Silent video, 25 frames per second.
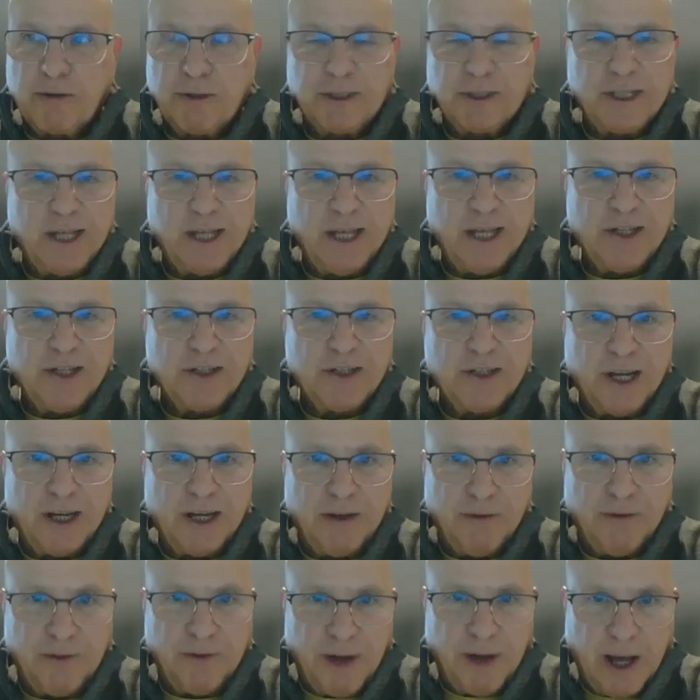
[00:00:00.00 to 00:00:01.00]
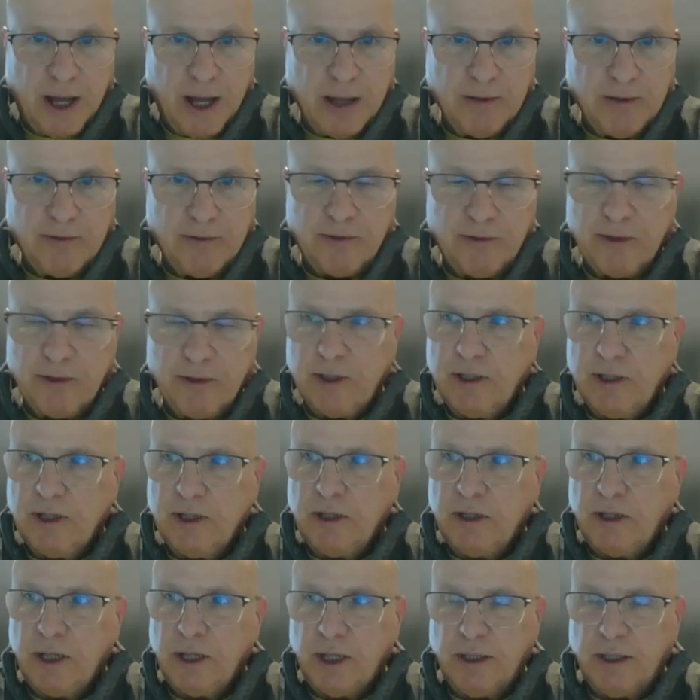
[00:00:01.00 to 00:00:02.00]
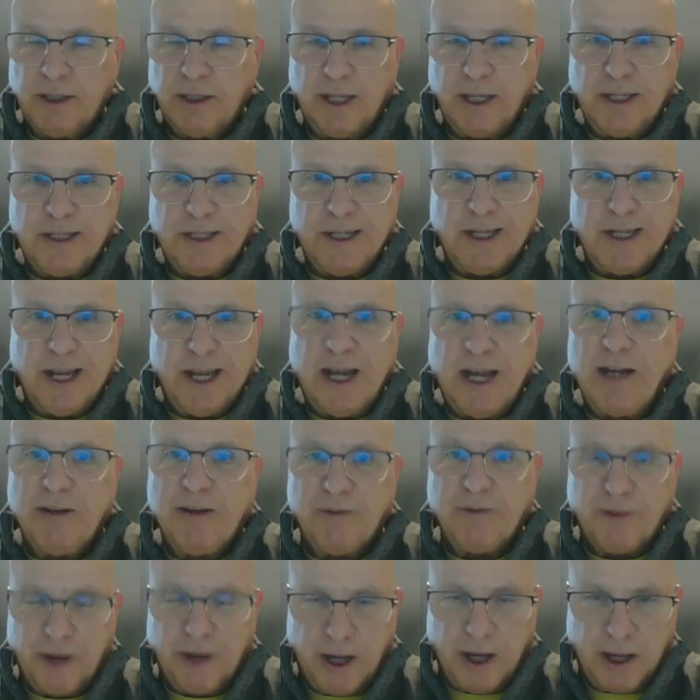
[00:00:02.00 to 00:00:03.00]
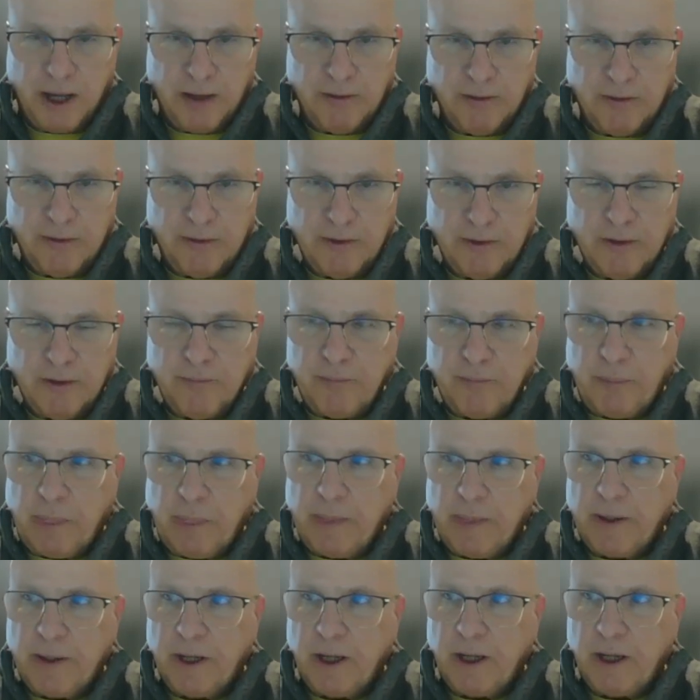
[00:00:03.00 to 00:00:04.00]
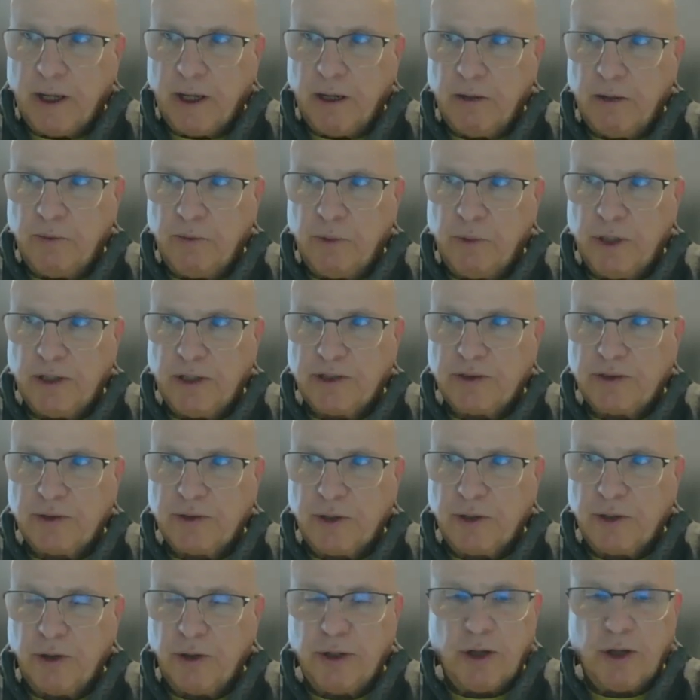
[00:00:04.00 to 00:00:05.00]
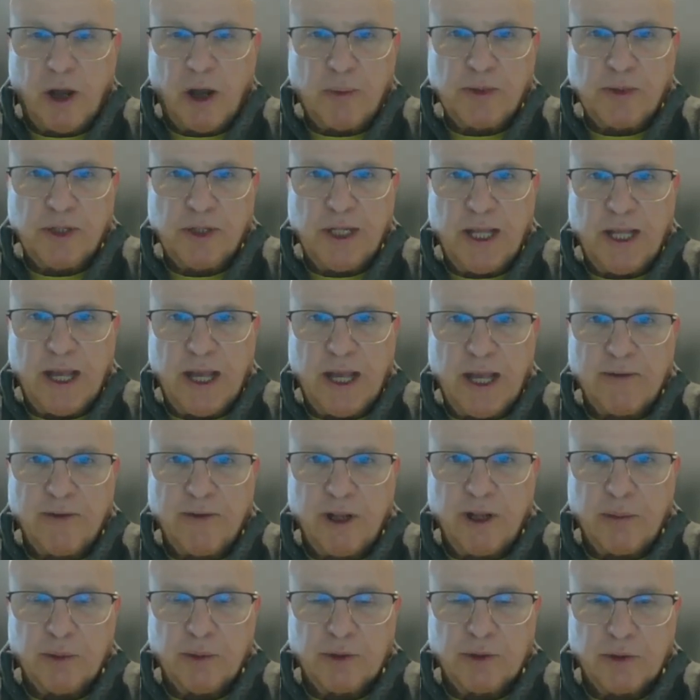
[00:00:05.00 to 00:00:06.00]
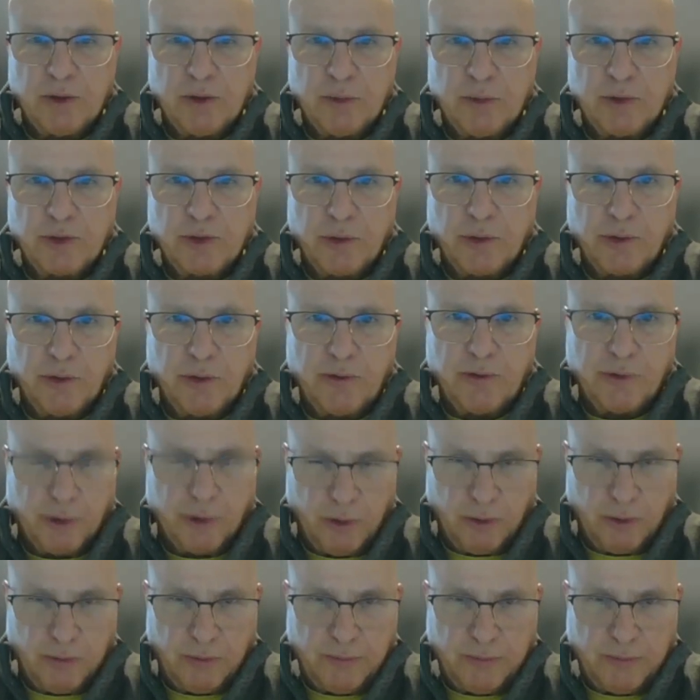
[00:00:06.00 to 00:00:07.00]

at the age of 95, in 1985, was the only option he had available to him was Old Overall.